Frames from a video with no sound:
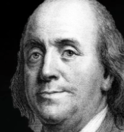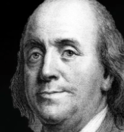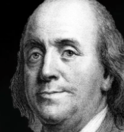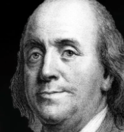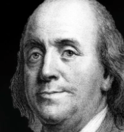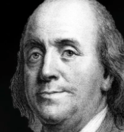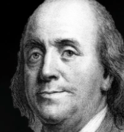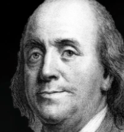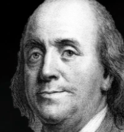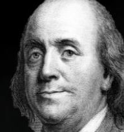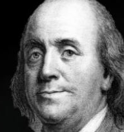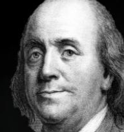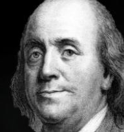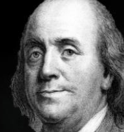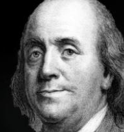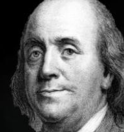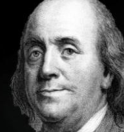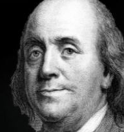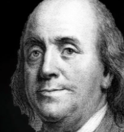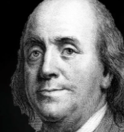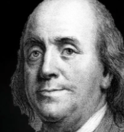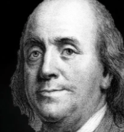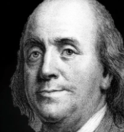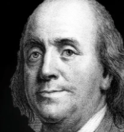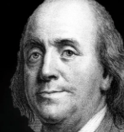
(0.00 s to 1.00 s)

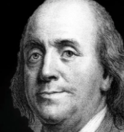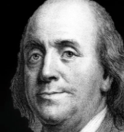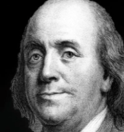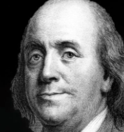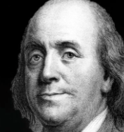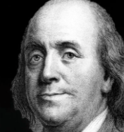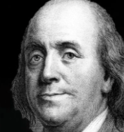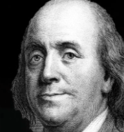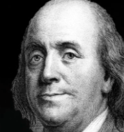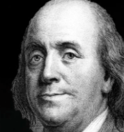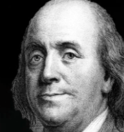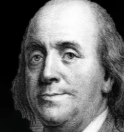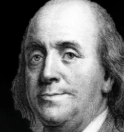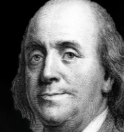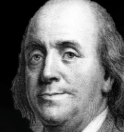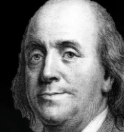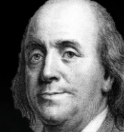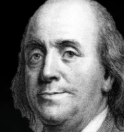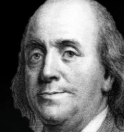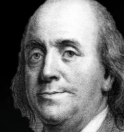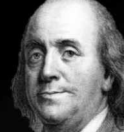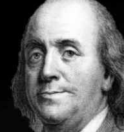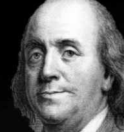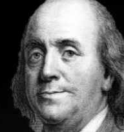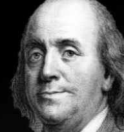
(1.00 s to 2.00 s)

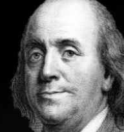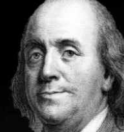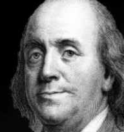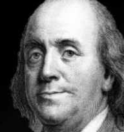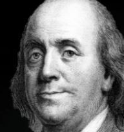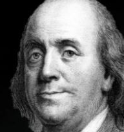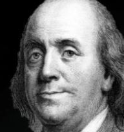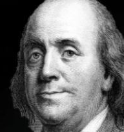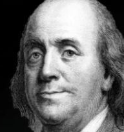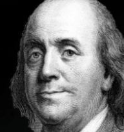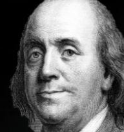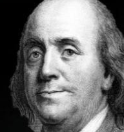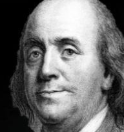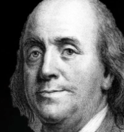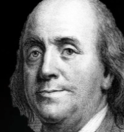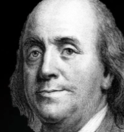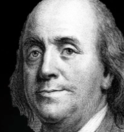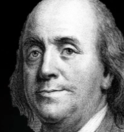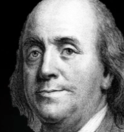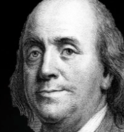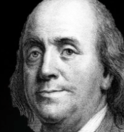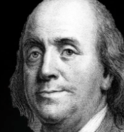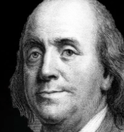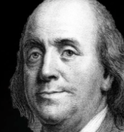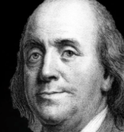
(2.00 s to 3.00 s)

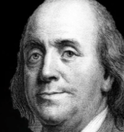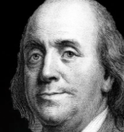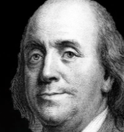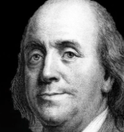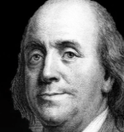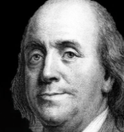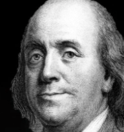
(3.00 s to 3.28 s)
Nothing is said.